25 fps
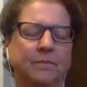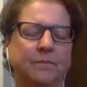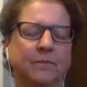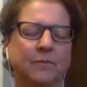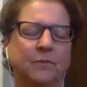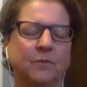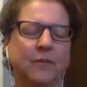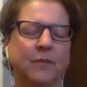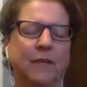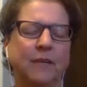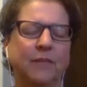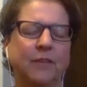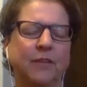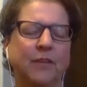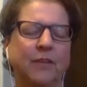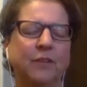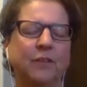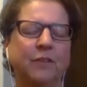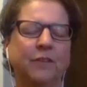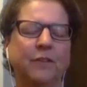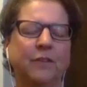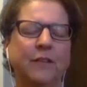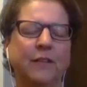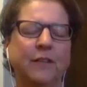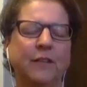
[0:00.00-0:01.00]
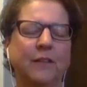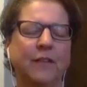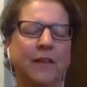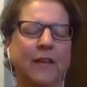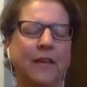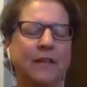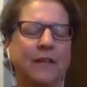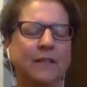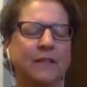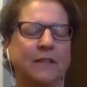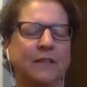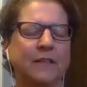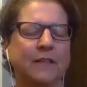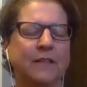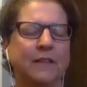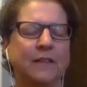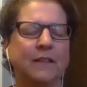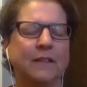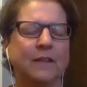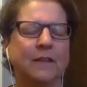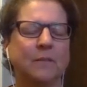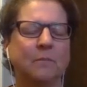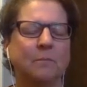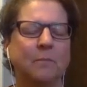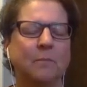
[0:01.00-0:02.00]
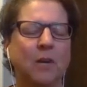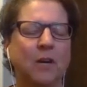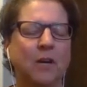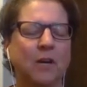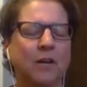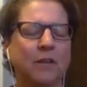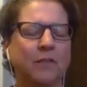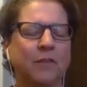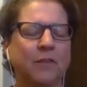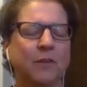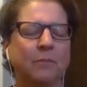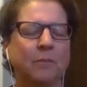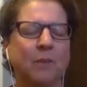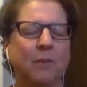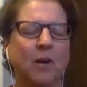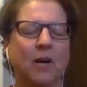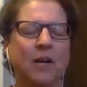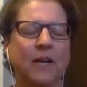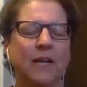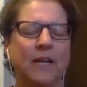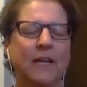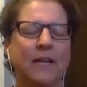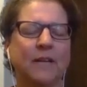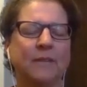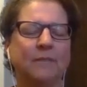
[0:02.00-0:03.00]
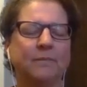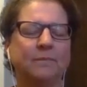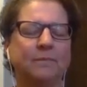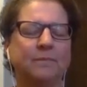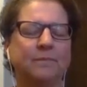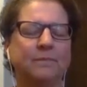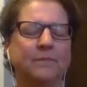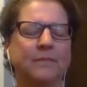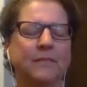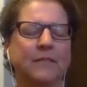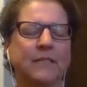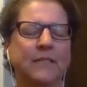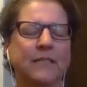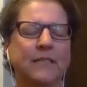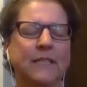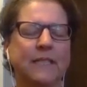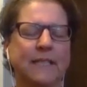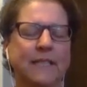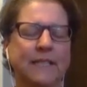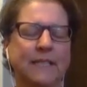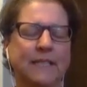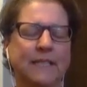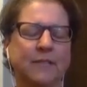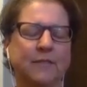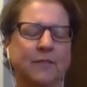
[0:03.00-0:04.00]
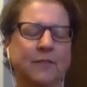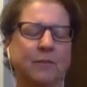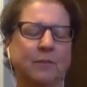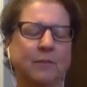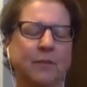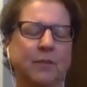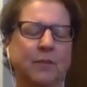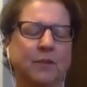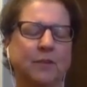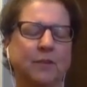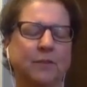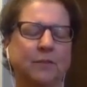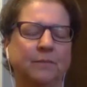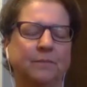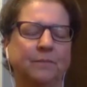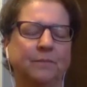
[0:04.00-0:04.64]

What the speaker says: Whatever you feel that part of your body needs from you.